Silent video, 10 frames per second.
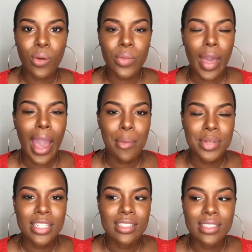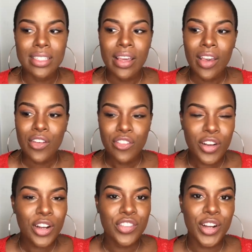growth happens
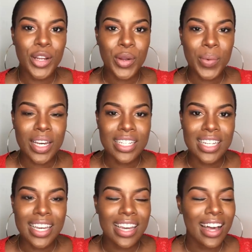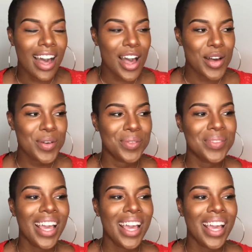very, very quickly. Um,